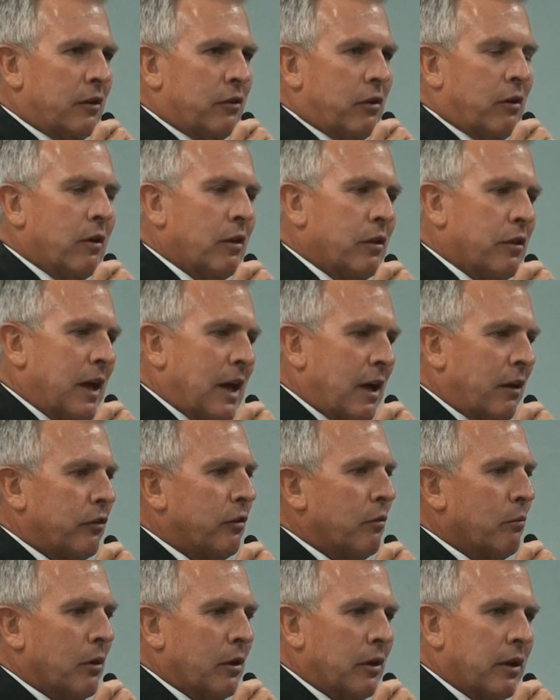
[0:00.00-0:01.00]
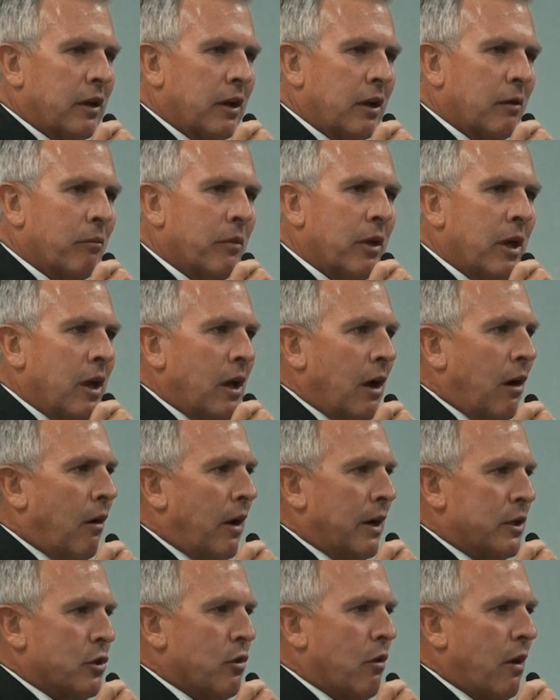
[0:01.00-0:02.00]
2000 millennium,
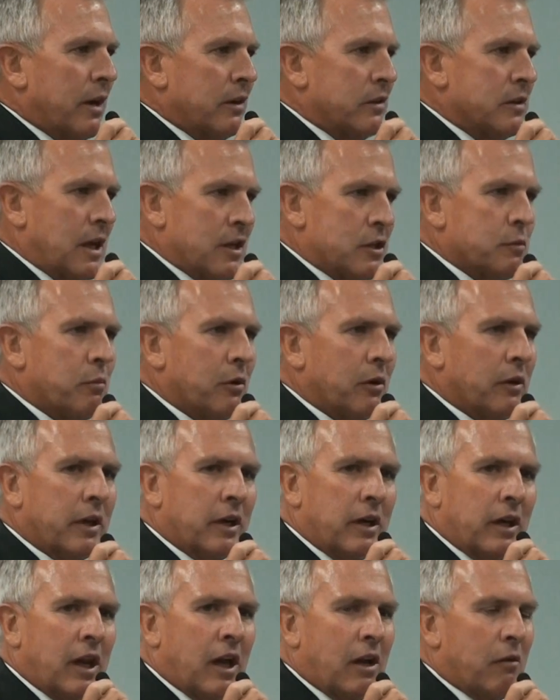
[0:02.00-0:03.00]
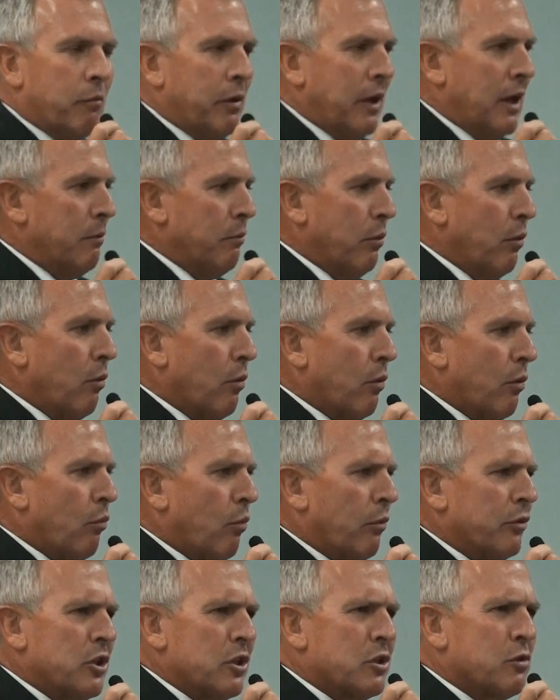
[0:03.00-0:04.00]
I tried desperately to get people
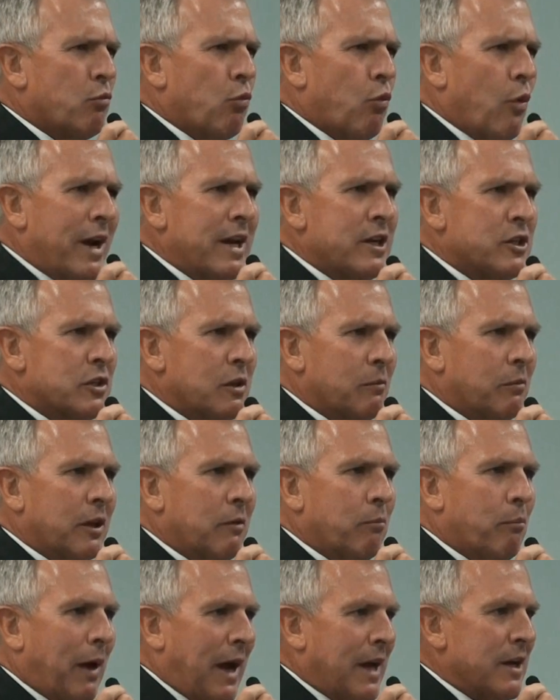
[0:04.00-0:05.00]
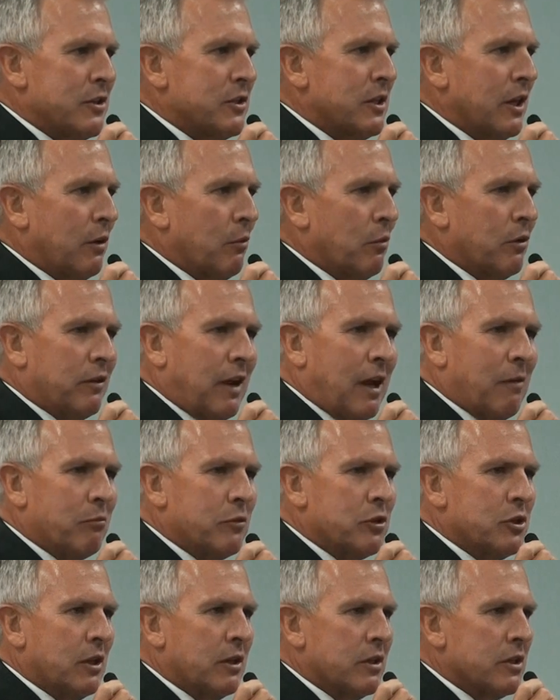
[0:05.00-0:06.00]
just reasonably basic
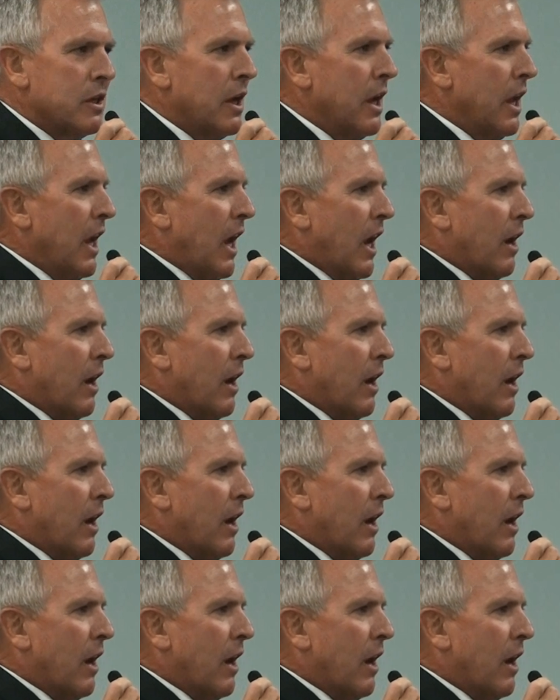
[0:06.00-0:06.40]
redemptions,